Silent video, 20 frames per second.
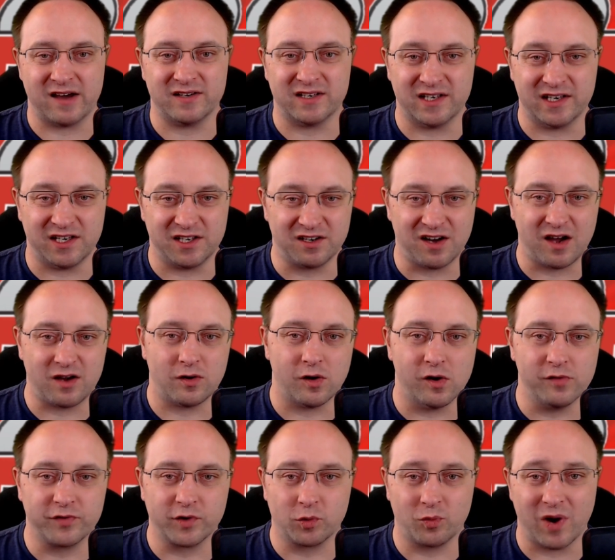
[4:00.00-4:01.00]
and you're not
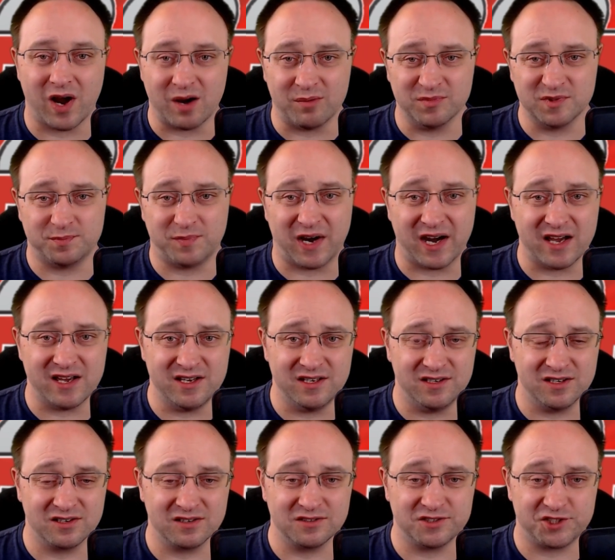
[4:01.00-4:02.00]
overwhelmed by
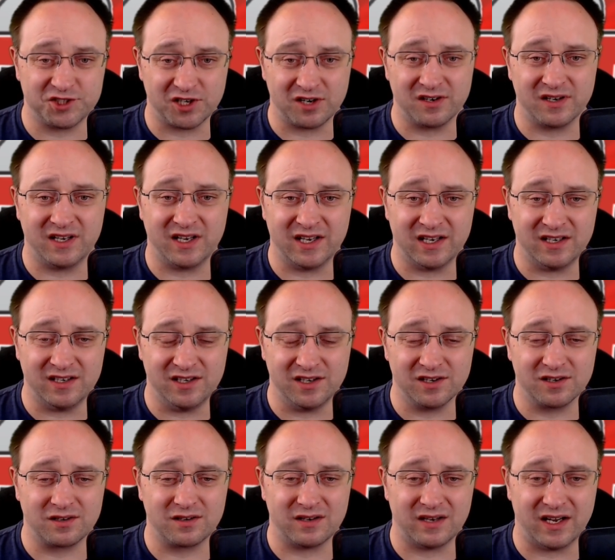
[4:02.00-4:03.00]
your journey and
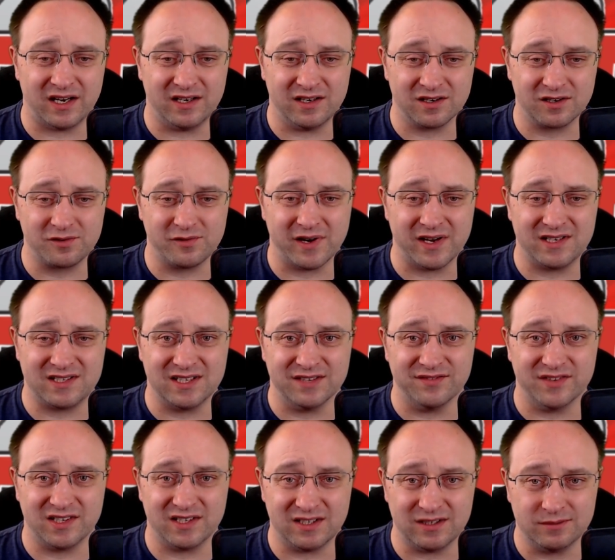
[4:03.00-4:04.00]
your and your
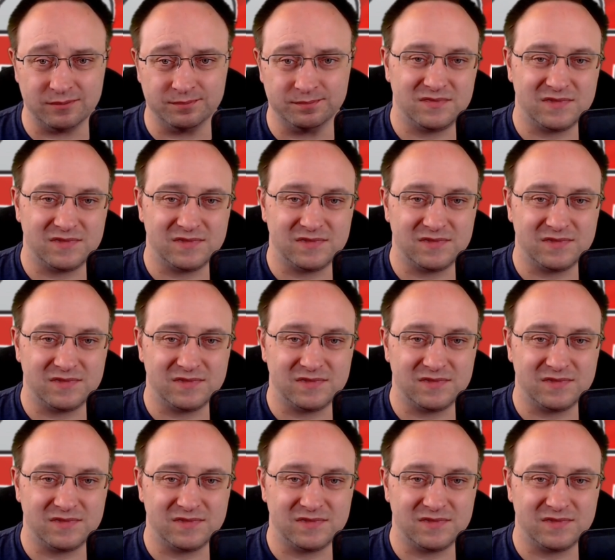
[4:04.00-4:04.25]
creativity.